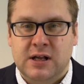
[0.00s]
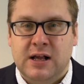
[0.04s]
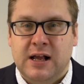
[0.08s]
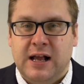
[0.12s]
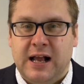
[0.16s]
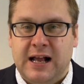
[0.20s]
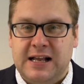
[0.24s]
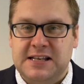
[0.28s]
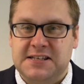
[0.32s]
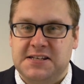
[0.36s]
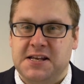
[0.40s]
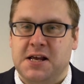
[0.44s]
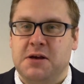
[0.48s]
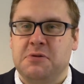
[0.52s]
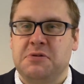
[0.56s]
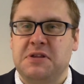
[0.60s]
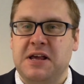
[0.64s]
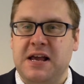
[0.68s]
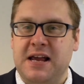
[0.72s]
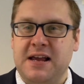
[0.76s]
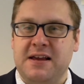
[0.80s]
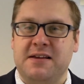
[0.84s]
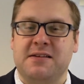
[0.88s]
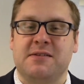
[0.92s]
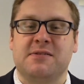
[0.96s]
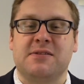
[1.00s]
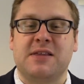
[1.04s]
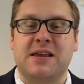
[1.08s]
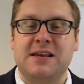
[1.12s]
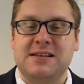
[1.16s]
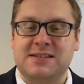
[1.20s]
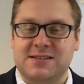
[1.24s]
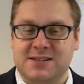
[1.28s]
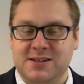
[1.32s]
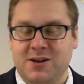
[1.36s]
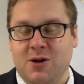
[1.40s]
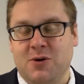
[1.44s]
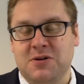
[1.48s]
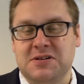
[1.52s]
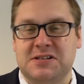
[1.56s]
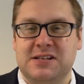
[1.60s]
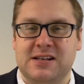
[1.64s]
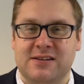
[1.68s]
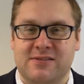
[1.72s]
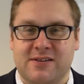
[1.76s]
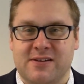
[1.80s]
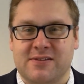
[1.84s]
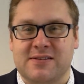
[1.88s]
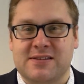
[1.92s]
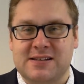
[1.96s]
And so there's
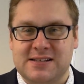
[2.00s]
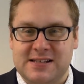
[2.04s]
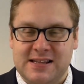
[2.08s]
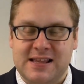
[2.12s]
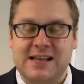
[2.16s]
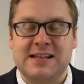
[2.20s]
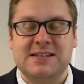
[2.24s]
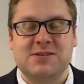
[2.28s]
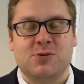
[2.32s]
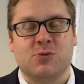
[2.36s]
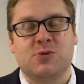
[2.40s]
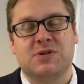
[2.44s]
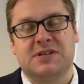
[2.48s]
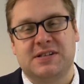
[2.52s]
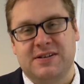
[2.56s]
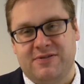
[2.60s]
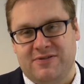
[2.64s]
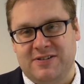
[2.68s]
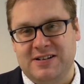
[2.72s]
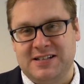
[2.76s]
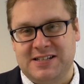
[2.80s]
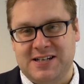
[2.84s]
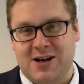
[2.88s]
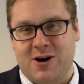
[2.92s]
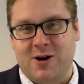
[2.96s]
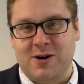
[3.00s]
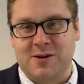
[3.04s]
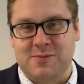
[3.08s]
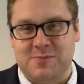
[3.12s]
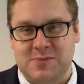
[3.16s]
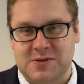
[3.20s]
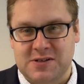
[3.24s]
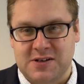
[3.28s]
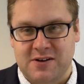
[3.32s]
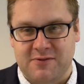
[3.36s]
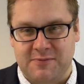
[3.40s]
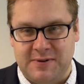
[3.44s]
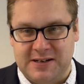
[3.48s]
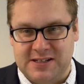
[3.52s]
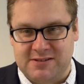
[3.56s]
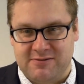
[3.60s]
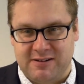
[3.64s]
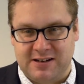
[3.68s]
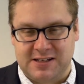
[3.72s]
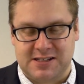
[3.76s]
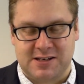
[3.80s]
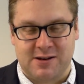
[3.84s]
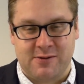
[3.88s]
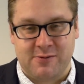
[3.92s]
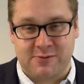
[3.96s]
all the different types of
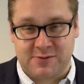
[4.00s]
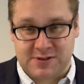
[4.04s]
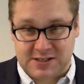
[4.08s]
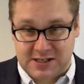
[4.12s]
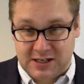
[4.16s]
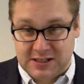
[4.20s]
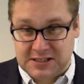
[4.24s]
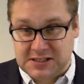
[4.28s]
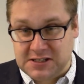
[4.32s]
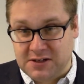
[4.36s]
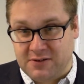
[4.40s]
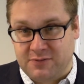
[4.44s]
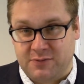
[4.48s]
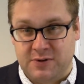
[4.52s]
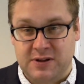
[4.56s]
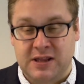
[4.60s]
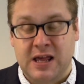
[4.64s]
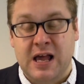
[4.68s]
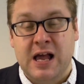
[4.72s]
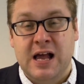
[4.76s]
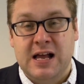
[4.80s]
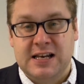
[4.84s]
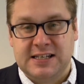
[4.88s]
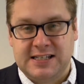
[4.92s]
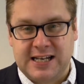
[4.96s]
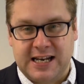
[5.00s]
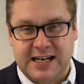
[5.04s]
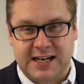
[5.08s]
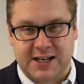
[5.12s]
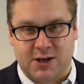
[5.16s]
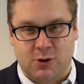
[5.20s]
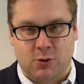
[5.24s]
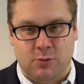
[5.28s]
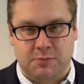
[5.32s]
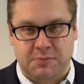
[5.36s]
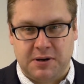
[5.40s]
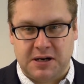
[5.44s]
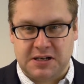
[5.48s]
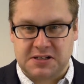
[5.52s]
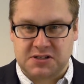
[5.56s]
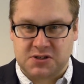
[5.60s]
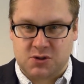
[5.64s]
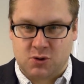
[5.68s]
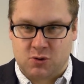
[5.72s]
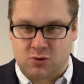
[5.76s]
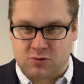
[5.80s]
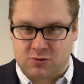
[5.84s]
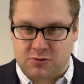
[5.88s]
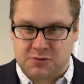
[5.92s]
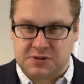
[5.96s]
mentoring. So you've started off with technical and
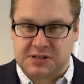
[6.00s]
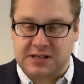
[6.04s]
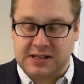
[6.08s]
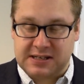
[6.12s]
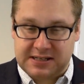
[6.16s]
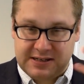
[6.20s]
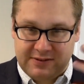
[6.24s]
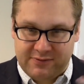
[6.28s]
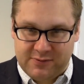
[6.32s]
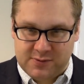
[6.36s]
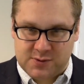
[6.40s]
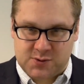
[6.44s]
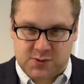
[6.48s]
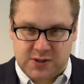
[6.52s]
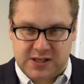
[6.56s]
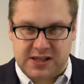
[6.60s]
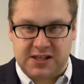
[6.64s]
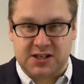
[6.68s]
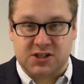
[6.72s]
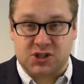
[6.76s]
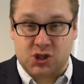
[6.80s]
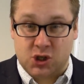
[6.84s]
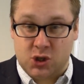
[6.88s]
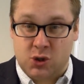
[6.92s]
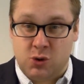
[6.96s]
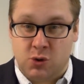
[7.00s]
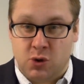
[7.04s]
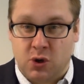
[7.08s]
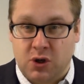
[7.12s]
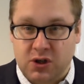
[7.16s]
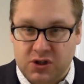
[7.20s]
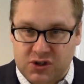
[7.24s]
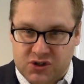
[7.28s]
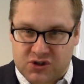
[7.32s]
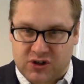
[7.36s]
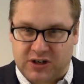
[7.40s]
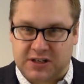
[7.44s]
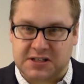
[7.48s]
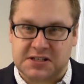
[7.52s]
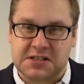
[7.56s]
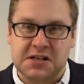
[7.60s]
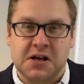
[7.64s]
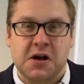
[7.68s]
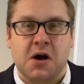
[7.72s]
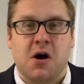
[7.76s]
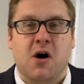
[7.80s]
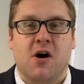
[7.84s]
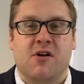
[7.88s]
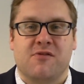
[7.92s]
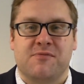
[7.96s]
pastoral, so the difference between the 2 constructs
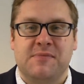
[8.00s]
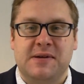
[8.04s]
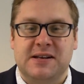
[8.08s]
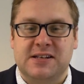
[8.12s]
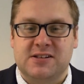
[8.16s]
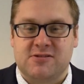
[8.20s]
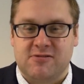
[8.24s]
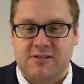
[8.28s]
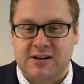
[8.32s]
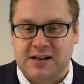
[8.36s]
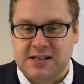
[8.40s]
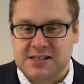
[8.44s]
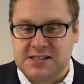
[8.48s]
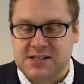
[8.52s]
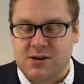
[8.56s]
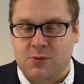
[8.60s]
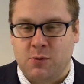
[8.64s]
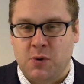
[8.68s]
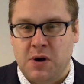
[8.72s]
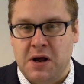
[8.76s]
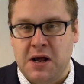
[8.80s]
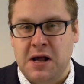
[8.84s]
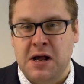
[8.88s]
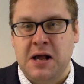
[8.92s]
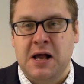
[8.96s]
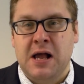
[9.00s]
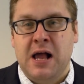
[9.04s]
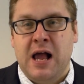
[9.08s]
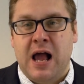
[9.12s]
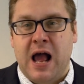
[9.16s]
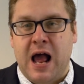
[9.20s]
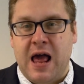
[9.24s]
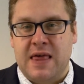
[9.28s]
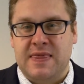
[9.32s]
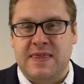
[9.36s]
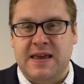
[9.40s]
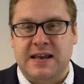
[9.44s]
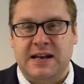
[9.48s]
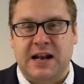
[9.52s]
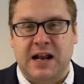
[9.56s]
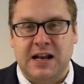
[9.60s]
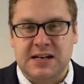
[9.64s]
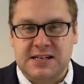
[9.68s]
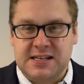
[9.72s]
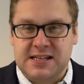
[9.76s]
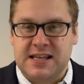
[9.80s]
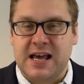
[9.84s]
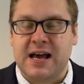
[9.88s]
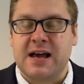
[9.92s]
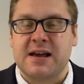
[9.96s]
of mentoring, as it were. And then
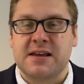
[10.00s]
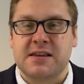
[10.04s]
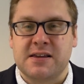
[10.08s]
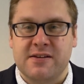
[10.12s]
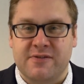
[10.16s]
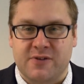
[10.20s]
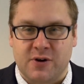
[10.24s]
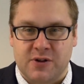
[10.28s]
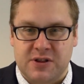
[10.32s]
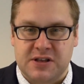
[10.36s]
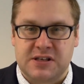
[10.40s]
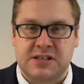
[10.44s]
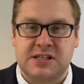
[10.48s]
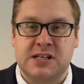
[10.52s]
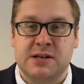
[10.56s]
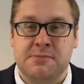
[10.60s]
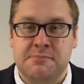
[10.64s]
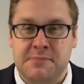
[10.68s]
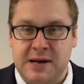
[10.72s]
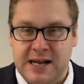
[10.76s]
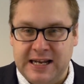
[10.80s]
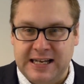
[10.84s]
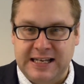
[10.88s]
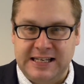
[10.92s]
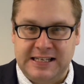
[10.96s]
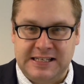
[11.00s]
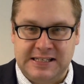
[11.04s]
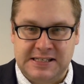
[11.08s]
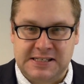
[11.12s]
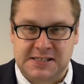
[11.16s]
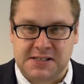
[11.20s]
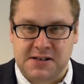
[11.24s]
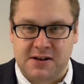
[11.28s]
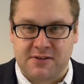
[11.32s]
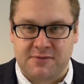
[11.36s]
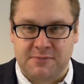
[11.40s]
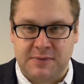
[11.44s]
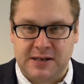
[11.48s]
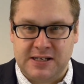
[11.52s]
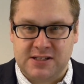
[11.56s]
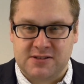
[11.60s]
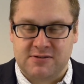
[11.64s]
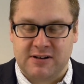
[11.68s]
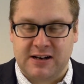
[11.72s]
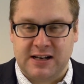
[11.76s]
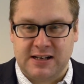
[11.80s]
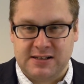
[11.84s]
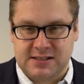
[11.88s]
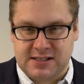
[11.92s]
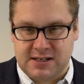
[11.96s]
under that, you've got the domains of
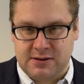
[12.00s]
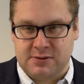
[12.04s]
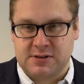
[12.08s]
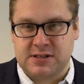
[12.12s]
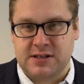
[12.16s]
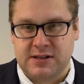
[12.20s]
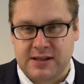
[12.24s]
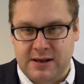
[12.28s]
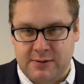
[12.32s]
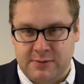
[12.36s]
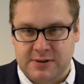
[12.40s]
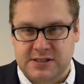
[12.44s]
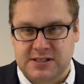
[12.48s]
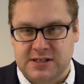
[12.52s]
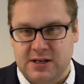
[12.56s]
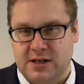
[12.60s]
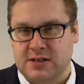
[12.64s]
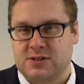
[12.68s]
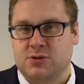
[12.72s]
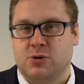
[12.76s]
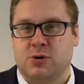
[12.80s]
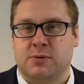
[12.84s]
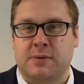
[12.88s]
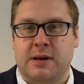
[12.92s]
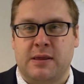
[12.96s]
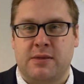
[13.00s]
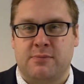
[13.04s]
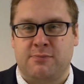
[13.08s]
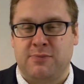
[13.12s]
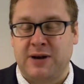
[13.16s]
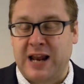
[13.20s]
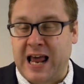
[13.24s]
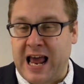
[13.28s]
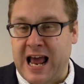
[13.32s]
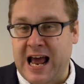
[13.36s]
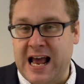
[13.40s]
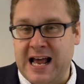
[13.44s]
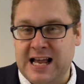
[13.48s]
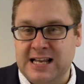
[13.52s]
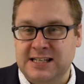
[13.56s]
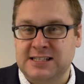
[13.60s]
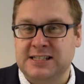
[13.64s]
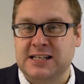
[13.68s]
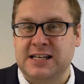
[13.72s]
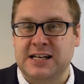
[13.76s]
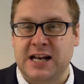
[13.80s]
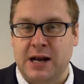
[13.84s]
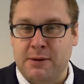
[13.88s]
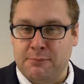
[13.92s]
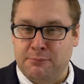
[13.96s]
mentoring. And so there we start talking about planned
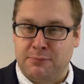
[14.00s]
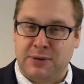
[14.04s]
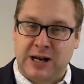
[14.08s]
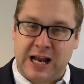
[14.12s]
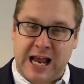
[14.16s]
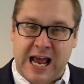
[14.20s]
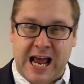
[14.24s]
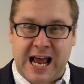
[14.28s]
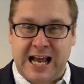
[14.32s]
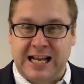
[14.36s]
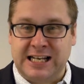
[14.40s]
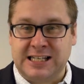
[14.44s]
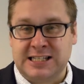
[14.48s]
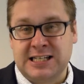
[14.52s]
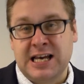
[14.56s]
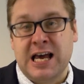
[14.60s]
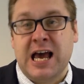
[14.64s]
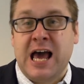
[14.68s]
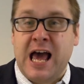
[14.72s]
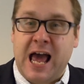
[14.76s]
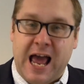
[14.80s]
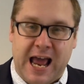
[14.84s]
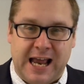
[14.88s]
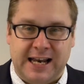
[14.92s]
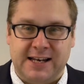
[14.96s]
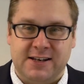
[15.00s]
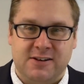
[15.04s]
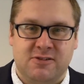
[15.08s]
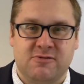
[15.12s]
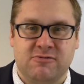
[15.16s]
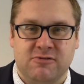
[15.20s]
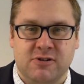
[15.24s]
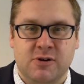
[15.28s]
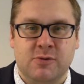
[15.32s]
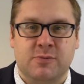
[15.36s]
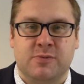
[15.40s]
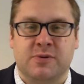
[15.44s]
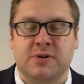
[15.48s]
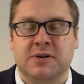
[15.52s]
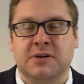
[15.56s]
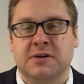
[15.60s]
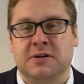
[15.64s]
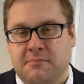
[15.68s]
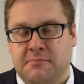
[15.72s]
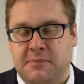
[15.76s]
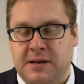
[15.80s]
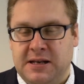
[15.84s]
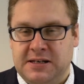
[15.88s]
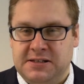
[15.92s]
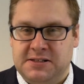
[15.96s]
and unplanned and group
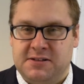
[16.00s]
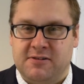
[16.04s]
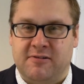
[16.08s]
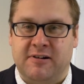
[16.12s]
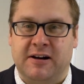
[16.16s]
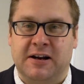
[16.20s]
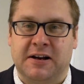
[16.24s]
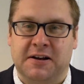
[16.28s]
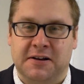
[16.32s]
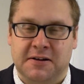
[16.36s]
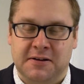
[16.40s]
mentoring.